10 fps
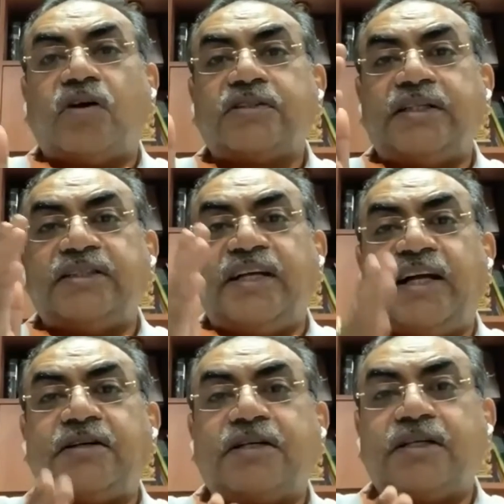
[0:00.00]
was at
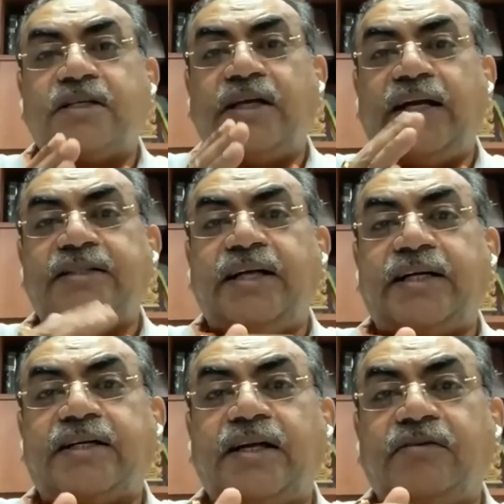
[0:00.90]
that
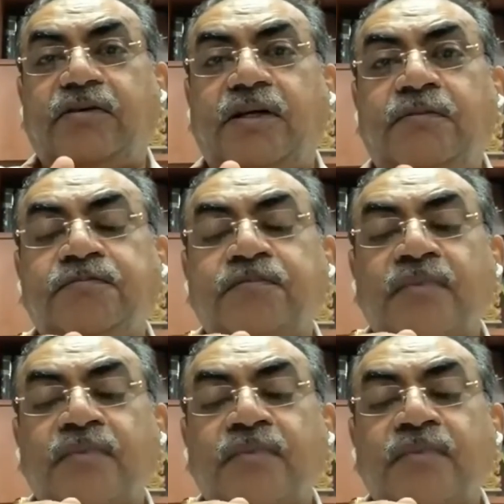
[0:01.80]
level,